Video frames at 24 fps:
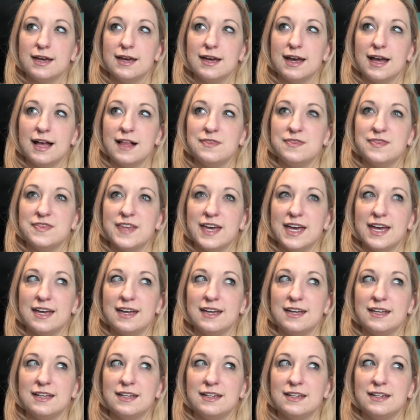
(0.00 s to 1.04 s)
And
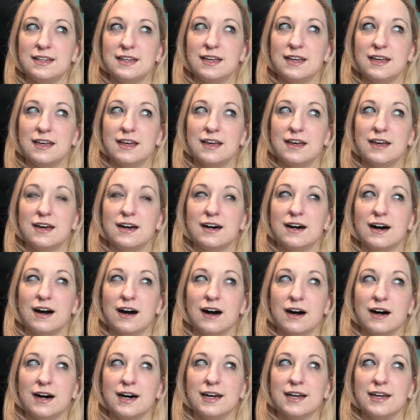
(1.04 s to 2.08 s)
then
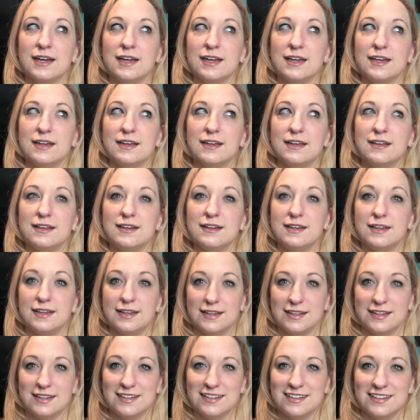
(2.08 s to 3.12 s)
I did it.